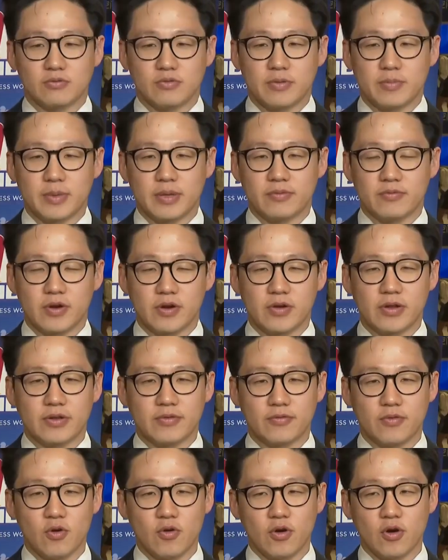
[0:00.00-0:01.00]
we've been very
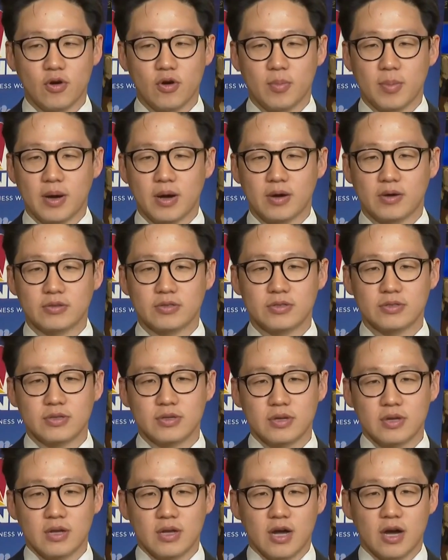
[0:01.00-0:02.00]
vocal about
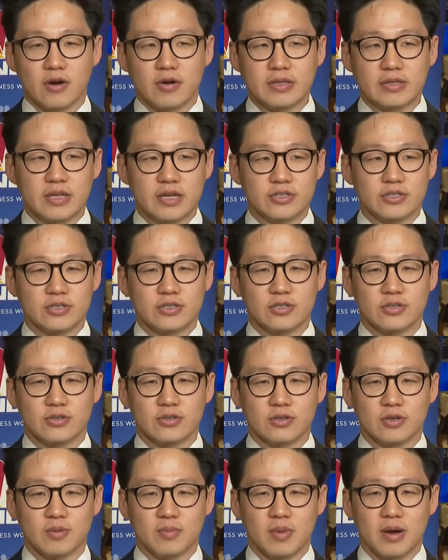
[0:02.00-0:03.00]
our intention
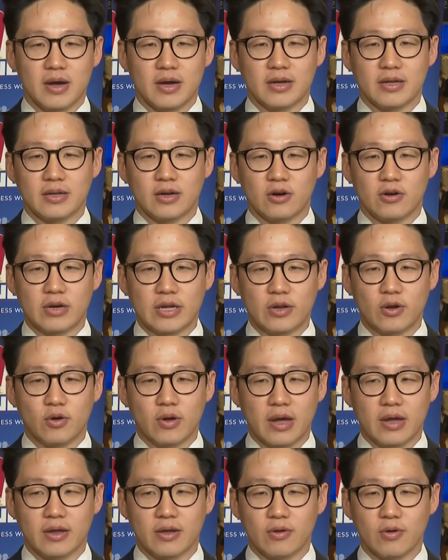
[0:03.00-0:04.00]
to combine our
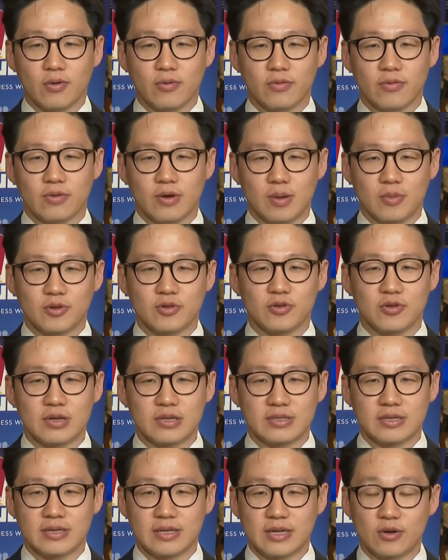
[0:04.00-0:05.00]
inorganic growth
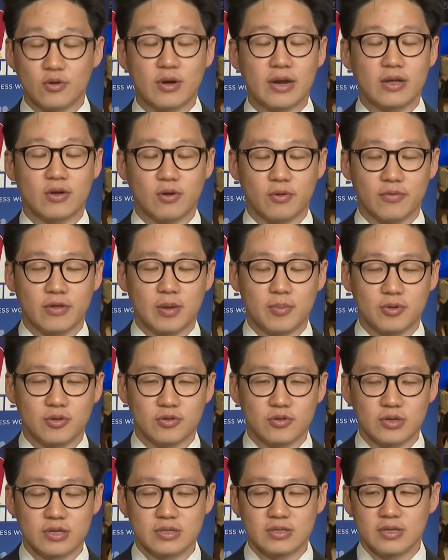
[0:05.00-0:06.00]
opportunities and inorganic growth
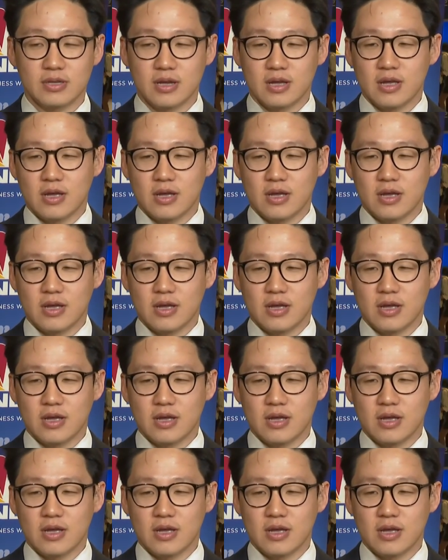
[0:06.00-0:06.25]
opportunities.